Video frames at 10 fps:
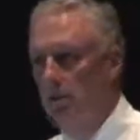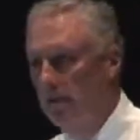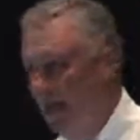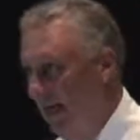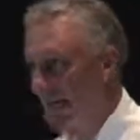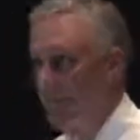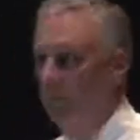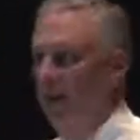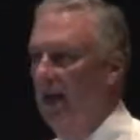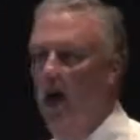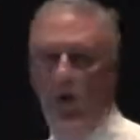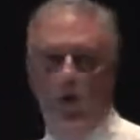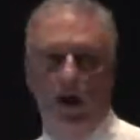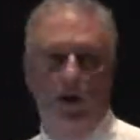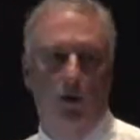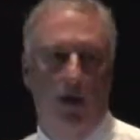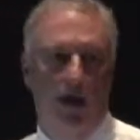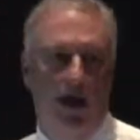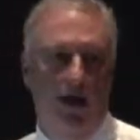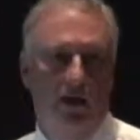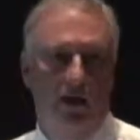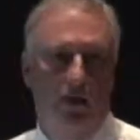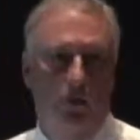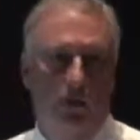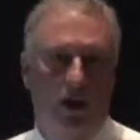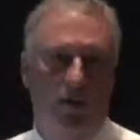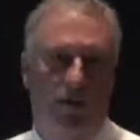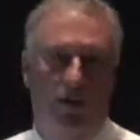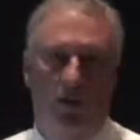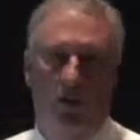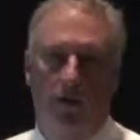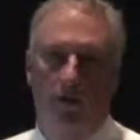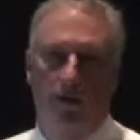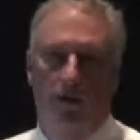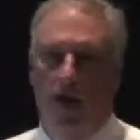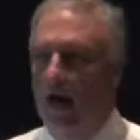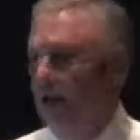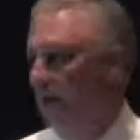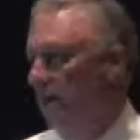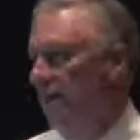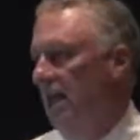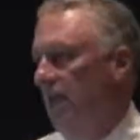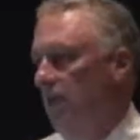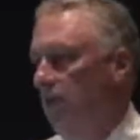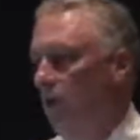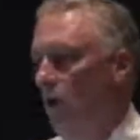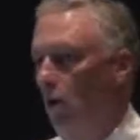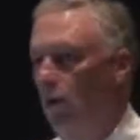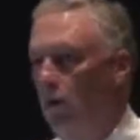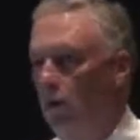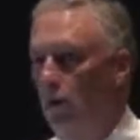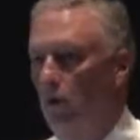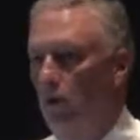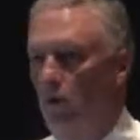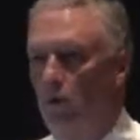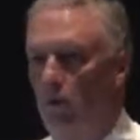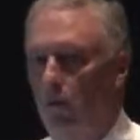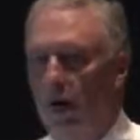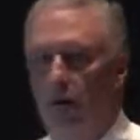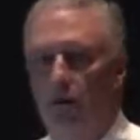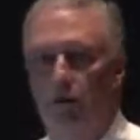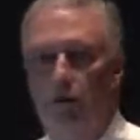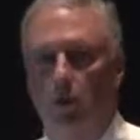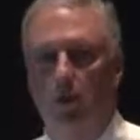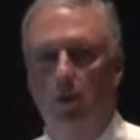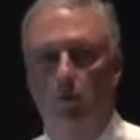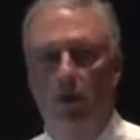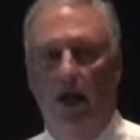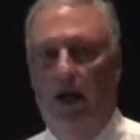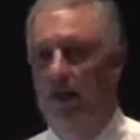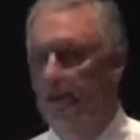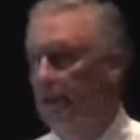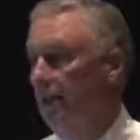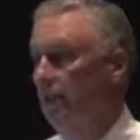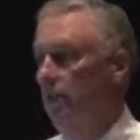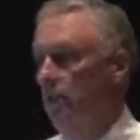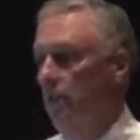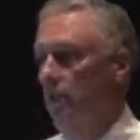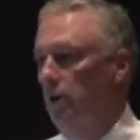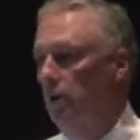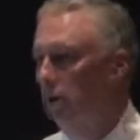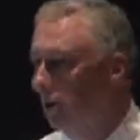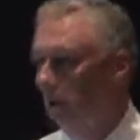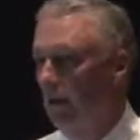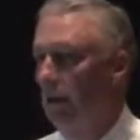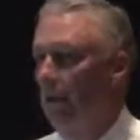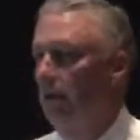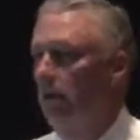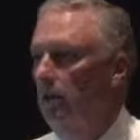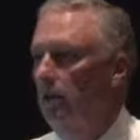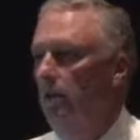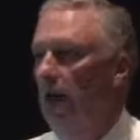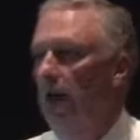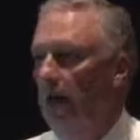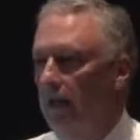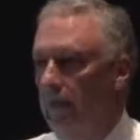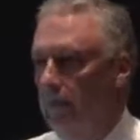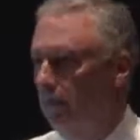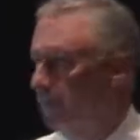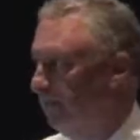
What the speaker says: getting something out right away, with documents having to go through regulatory compliance, internal legal compliance?